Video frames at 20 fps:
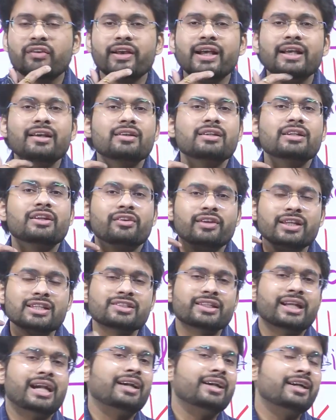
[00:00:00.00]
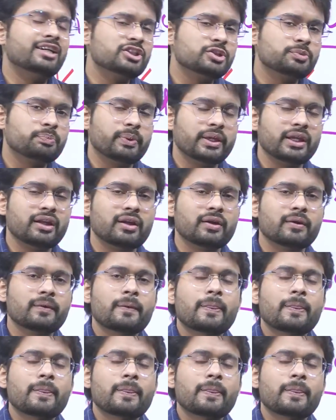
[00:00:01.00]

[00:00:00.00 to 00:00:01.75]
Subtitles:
reach at its peak